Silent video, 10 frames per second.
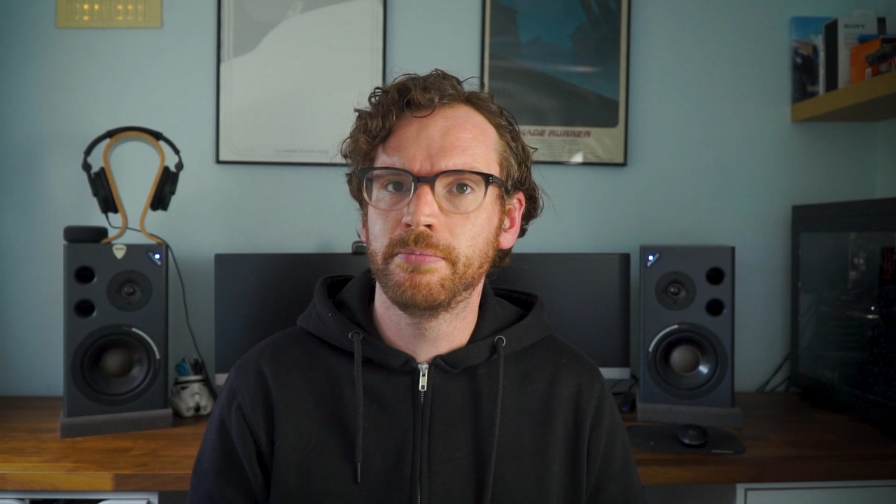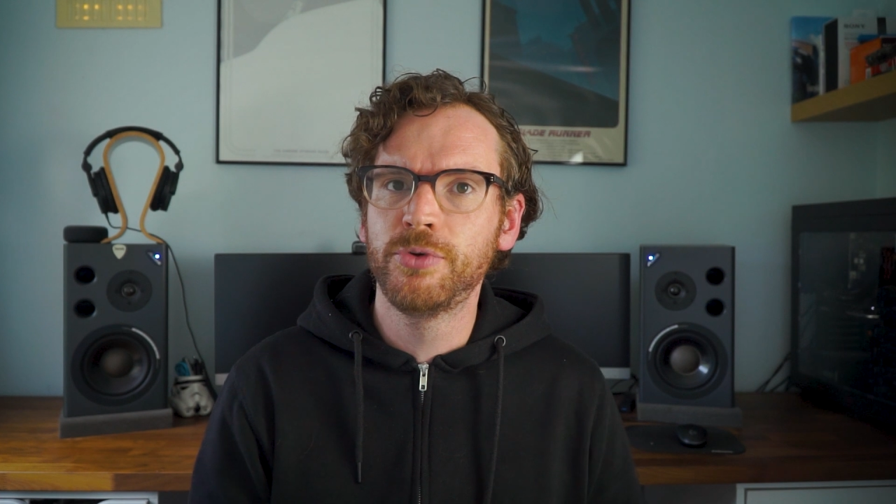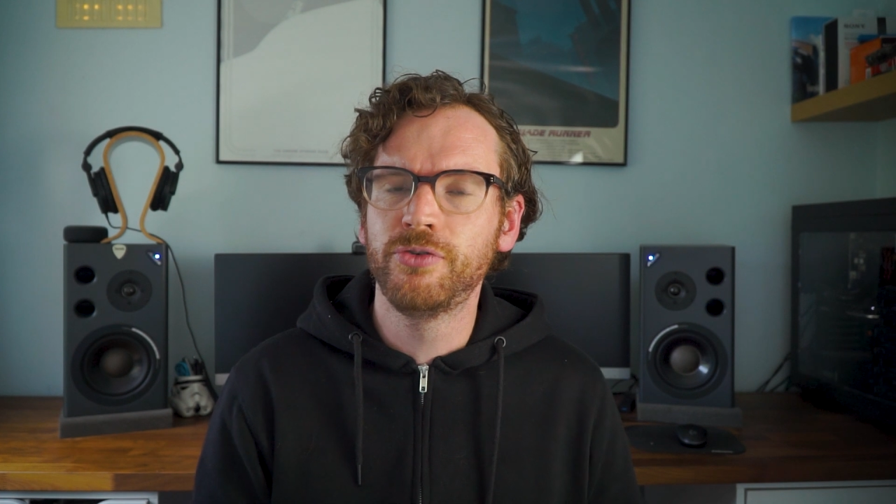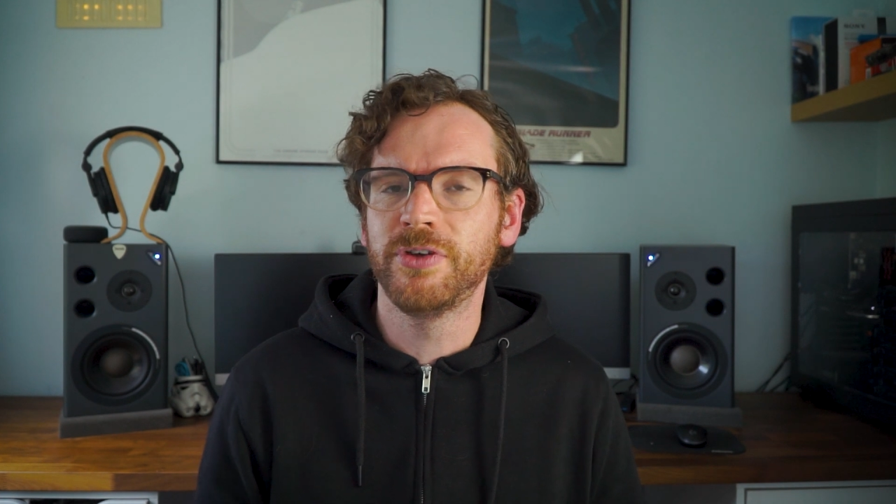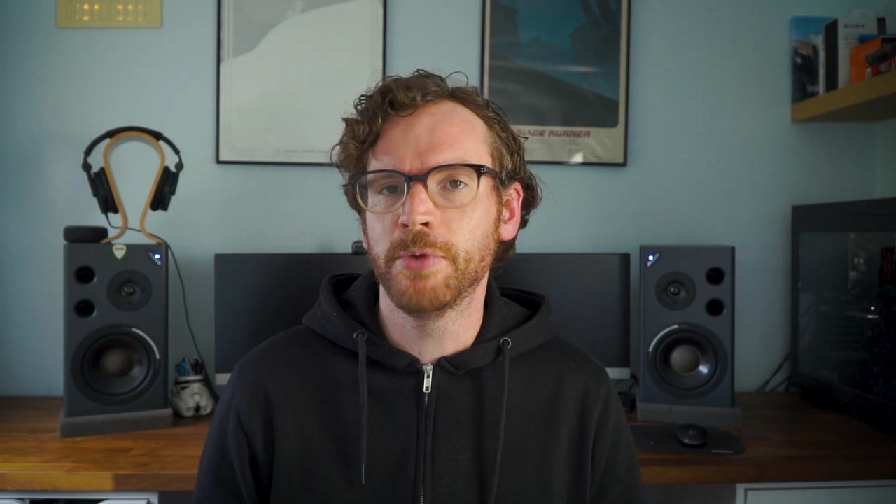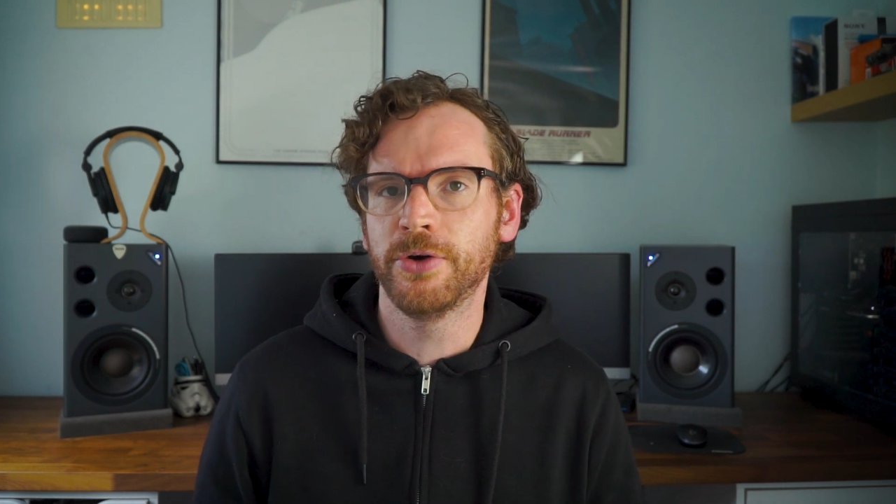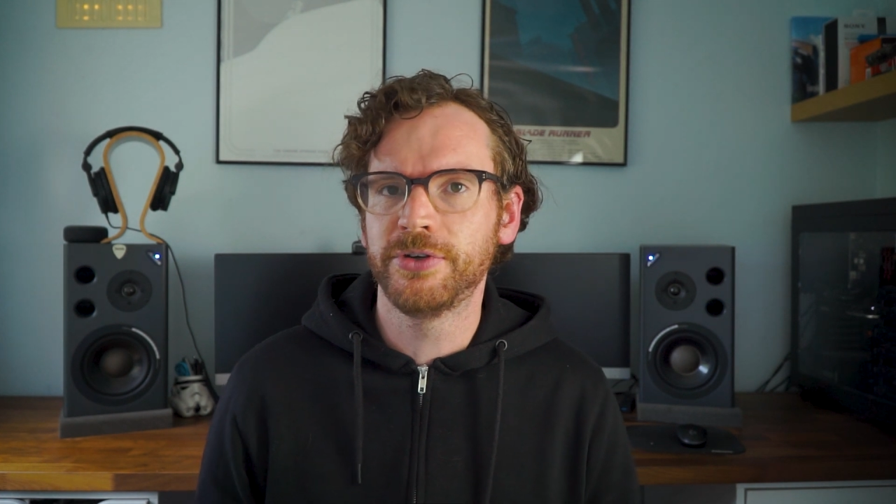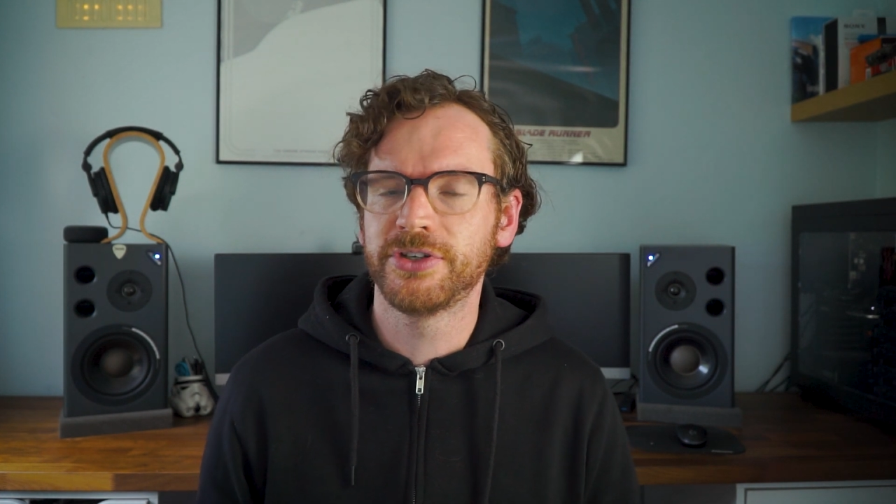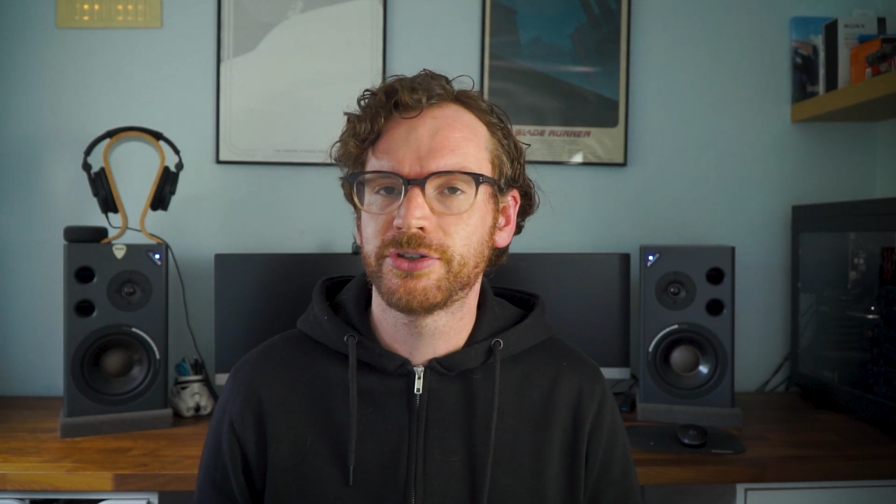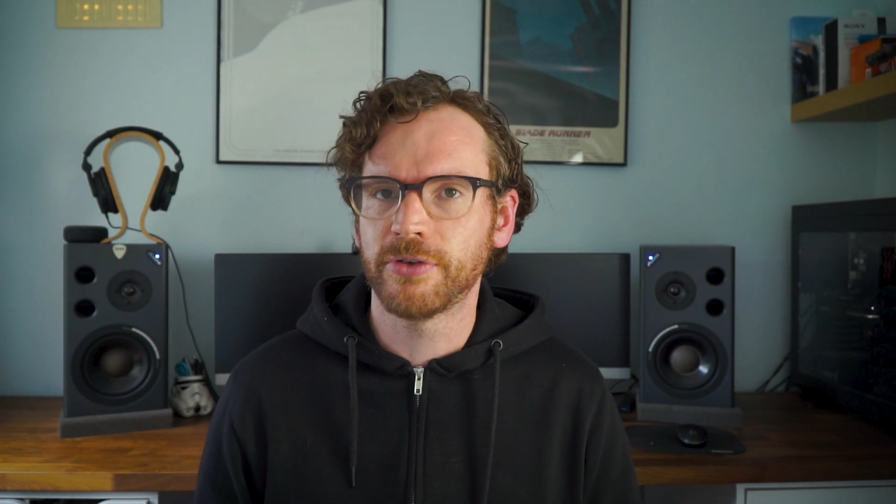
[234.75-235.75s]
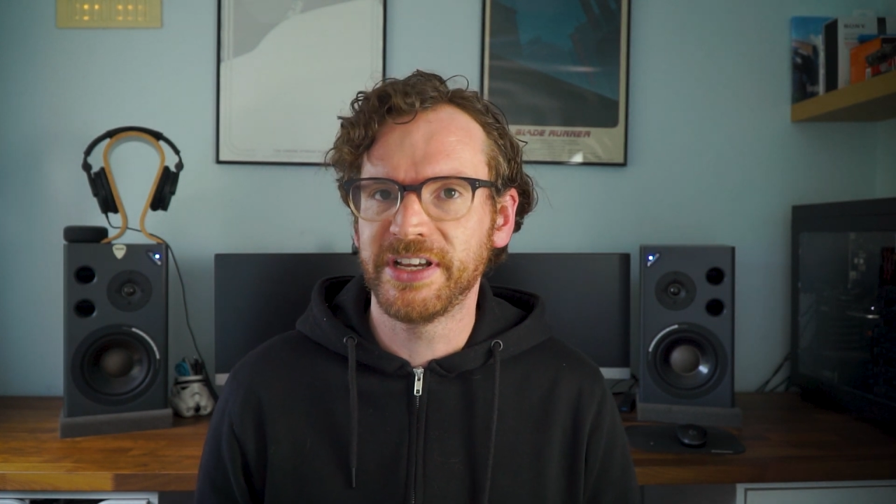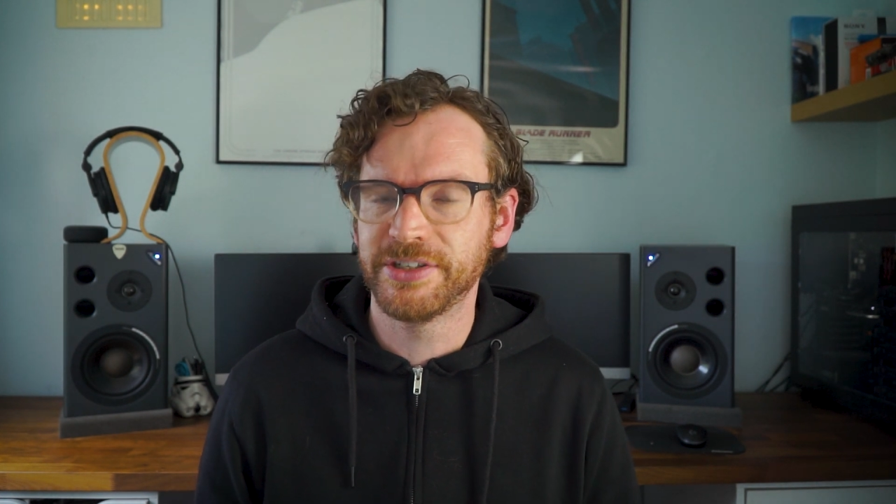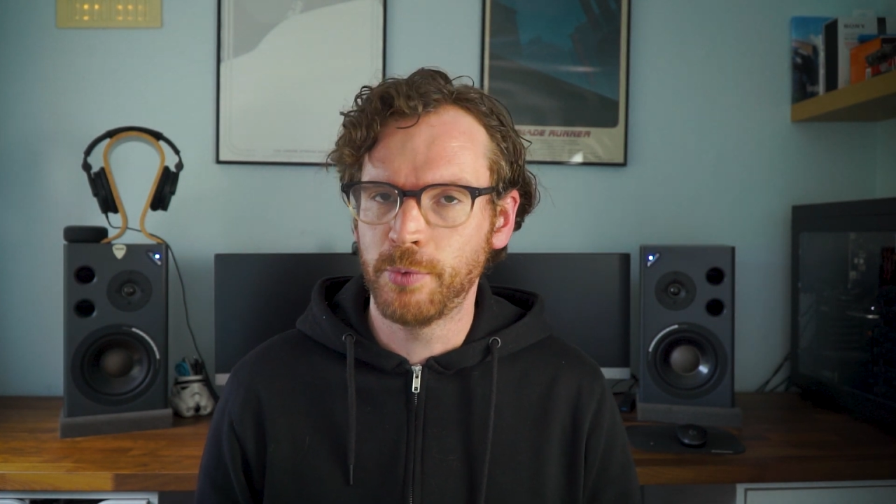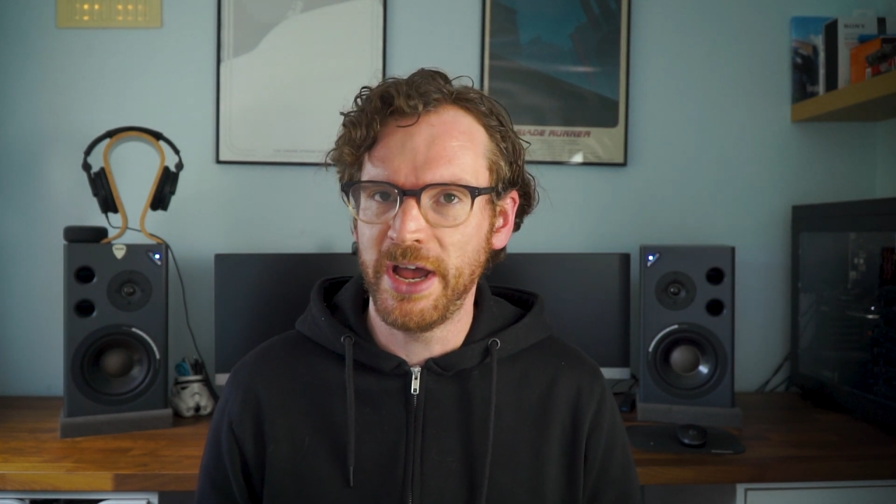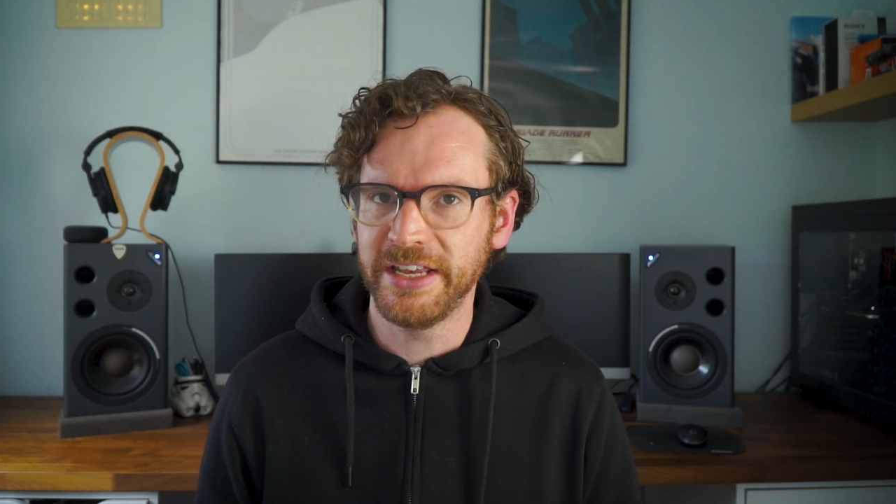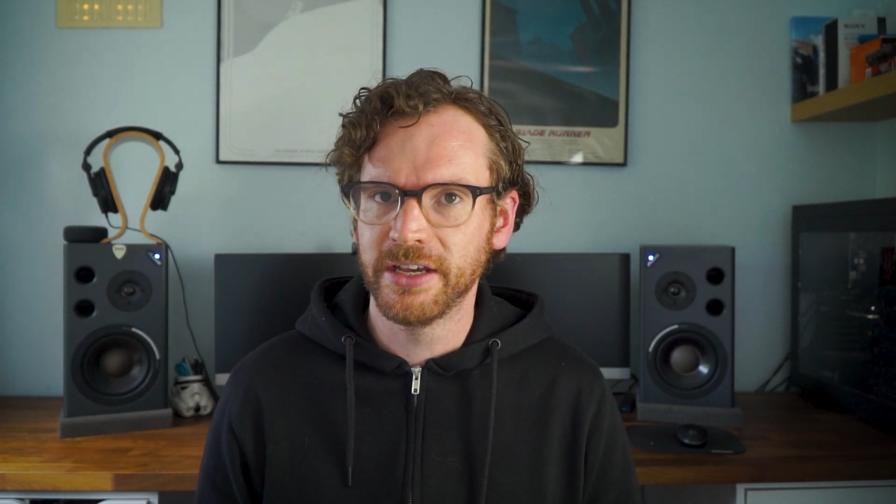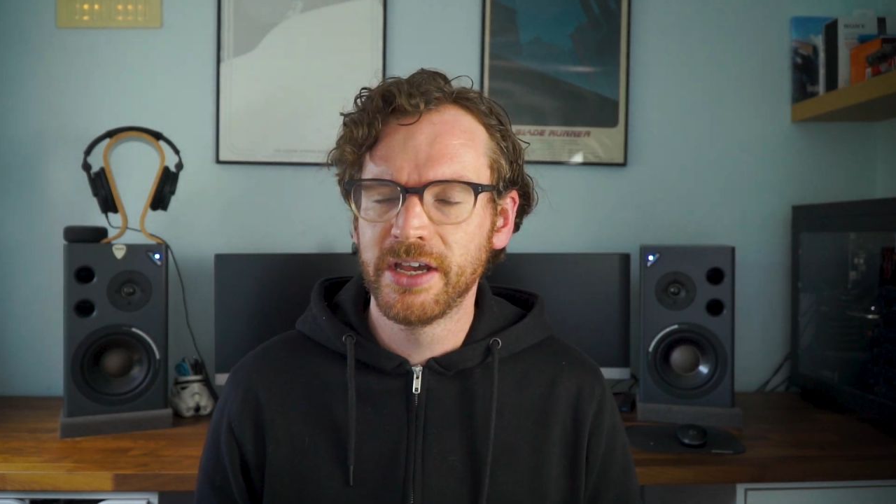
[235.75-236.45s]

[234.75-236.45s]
movie mode straight away.